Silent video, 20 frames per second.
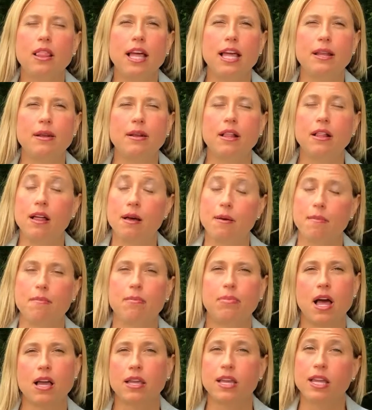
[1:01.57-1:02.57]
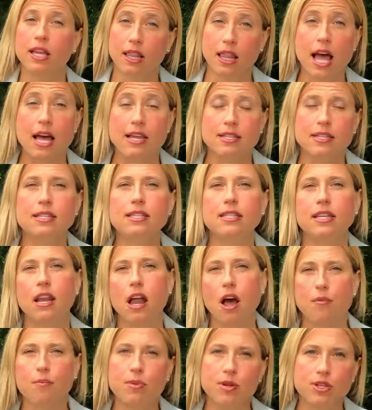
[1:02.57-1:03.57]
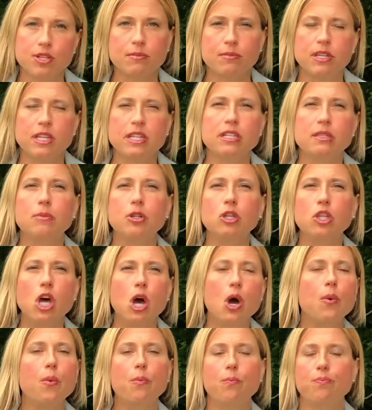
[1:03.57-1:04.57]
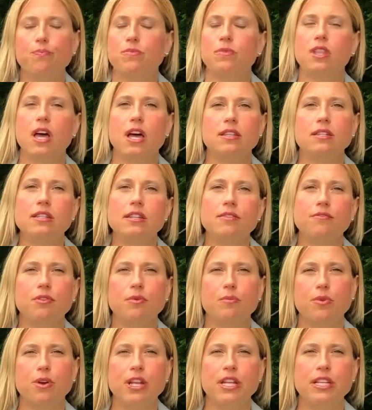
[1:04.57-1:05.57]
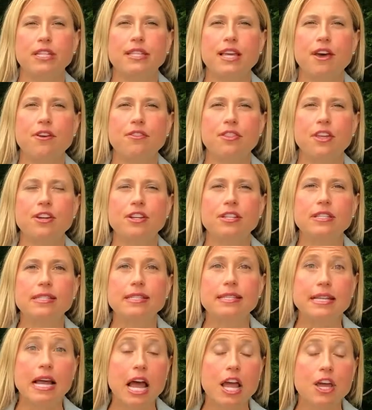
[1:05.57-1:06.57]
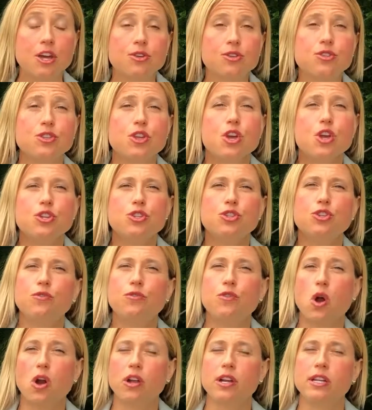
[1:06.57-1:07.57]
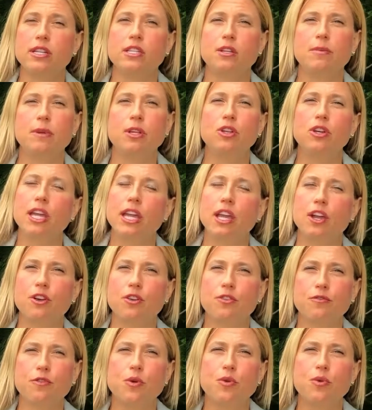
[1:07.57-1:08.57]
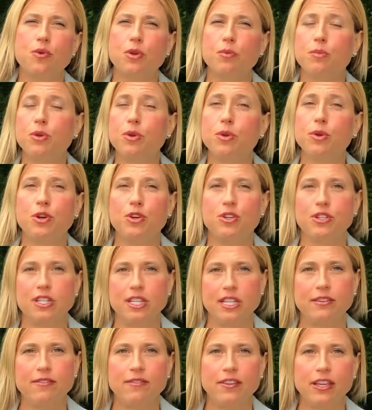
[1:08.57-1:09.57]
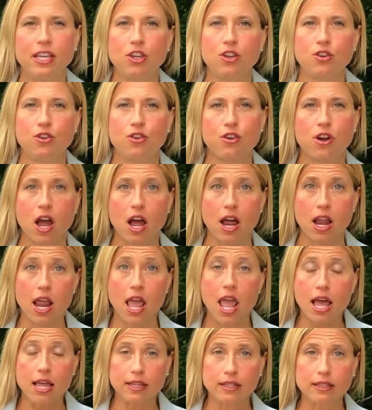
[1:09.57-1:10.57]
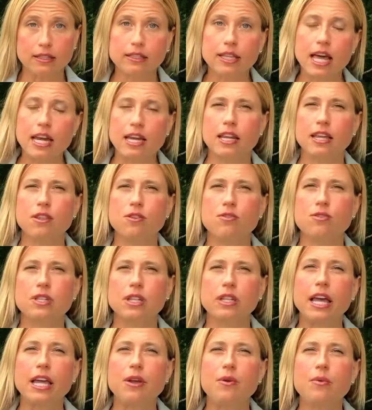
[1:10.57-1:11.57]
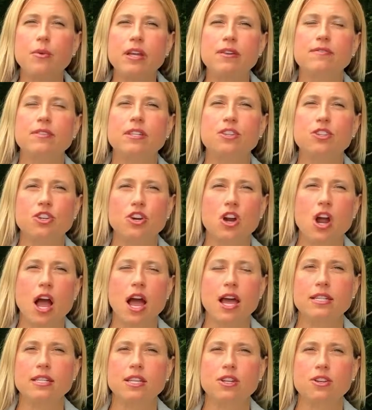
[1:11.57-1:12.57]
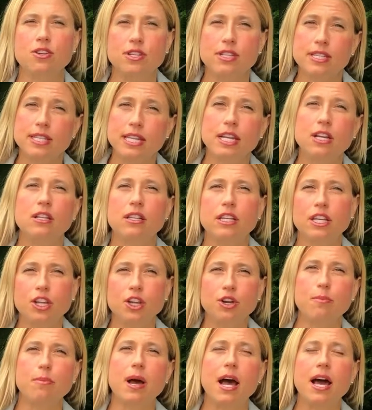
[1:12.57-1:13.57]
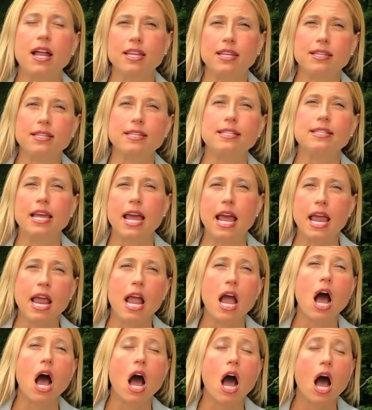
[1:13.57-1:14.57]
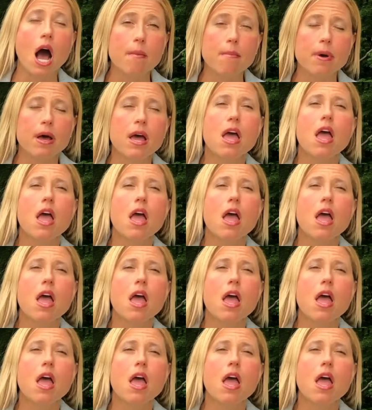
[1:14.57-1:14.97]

light blocking glasses, and I'll put some links below lots of different brands out there and styles. So if you are going to still be looking at your phone, computer, or TV, you're not letting those light waves into your eyes that are signaling your body to stay up.